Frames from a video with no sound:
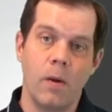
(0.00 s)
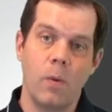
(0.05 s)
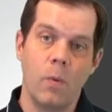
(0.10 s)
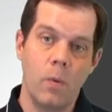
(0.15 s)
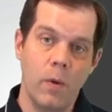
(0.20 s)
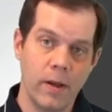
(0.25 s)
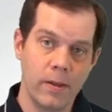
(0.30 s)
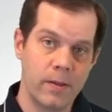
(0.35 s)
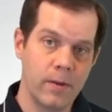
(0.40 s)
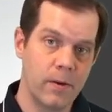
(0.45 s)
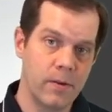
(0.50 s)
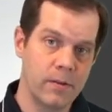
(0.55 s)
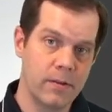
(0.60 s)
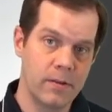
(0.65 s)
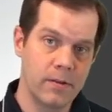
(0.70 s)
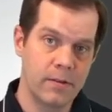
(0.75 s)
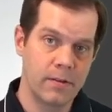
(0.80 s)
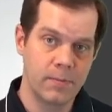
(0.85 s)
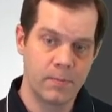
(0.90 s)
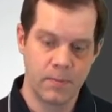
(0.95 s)
with
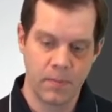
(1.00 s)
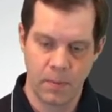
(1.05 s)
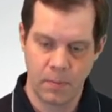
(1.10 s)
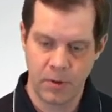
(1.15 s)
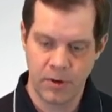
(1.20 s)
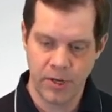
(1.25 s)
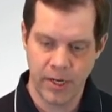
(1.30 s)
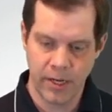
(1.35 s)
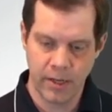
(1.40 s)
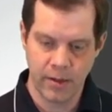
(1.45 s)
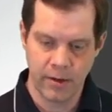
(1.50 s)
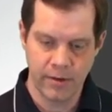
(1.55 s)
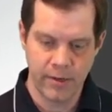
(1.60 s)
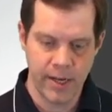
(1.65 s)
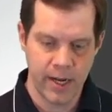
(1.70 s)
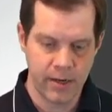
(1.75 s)
those particular